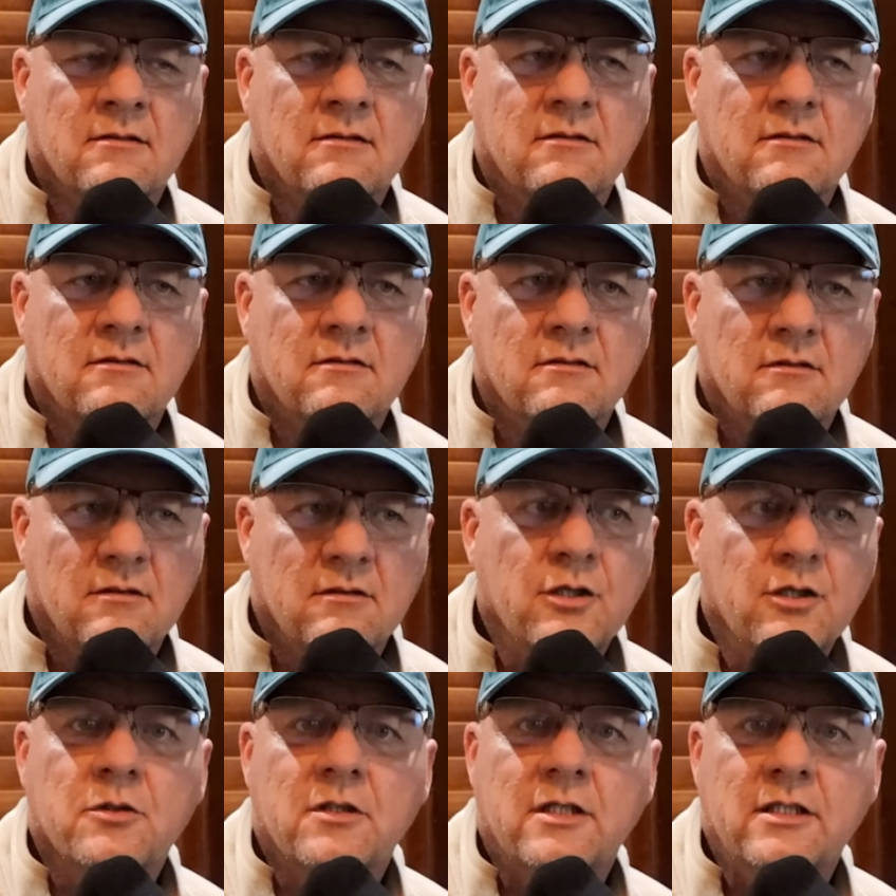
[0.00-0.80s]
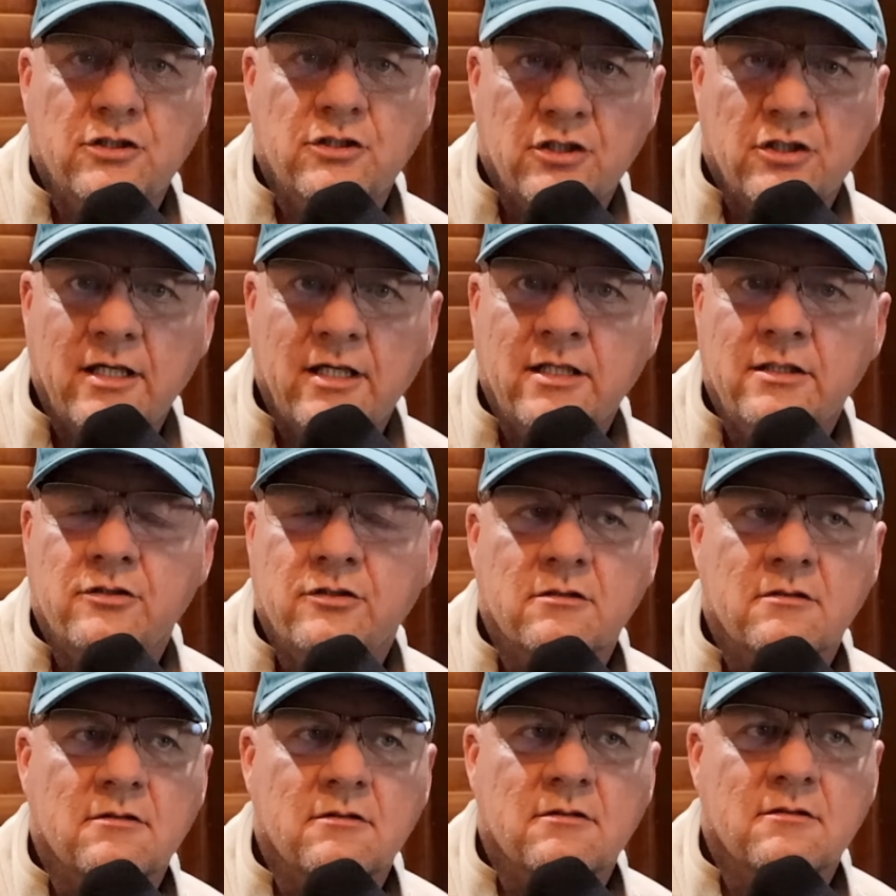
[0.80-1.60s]
literally
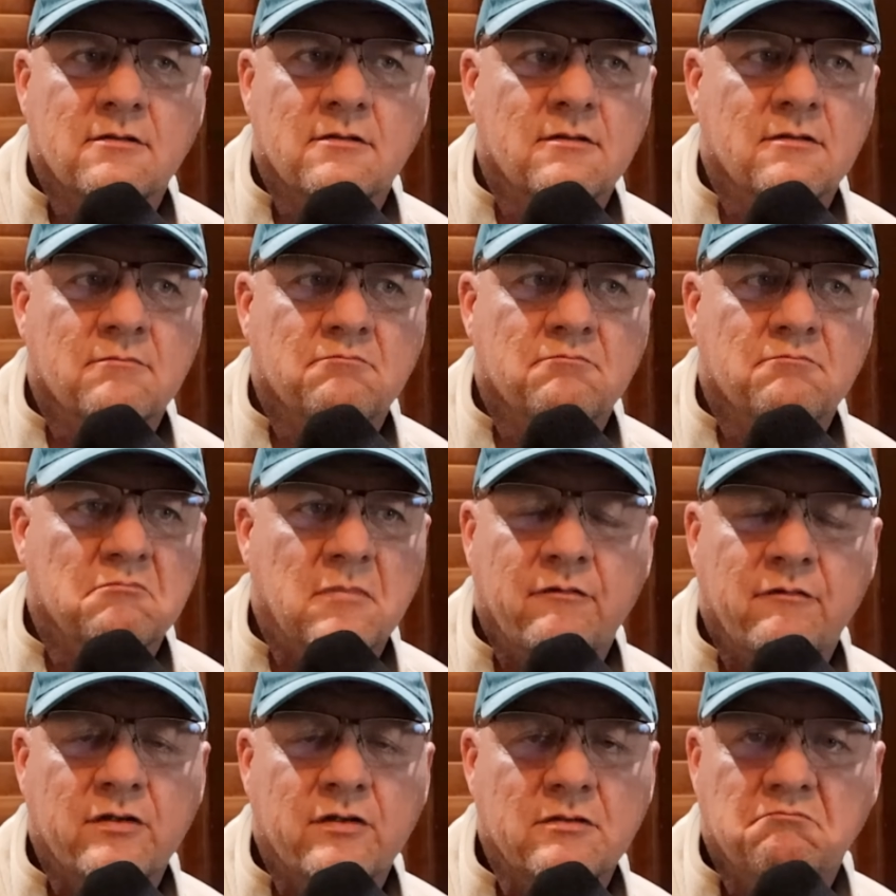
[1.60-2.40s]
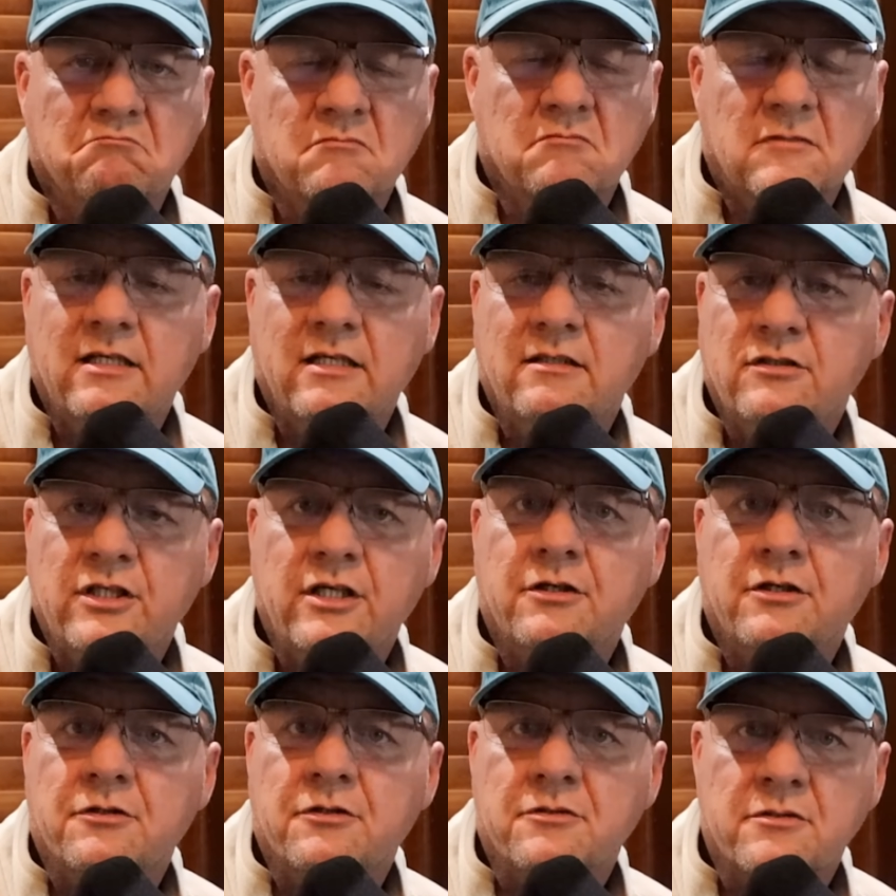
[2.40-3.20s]
changes every 10
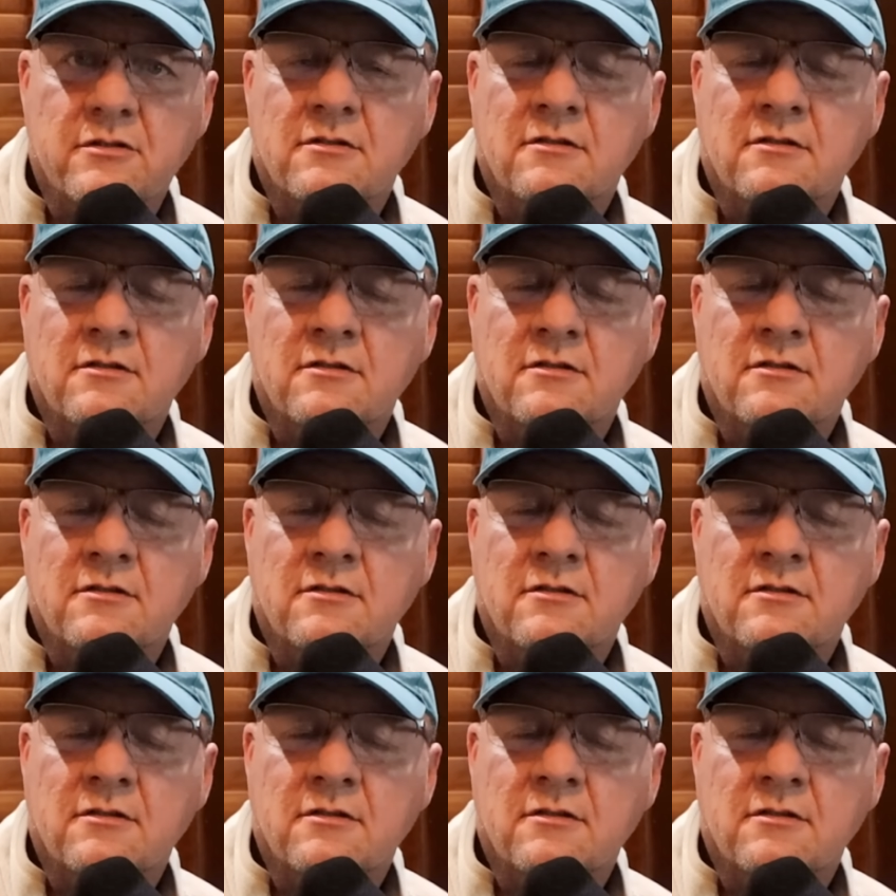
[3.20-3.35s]
years.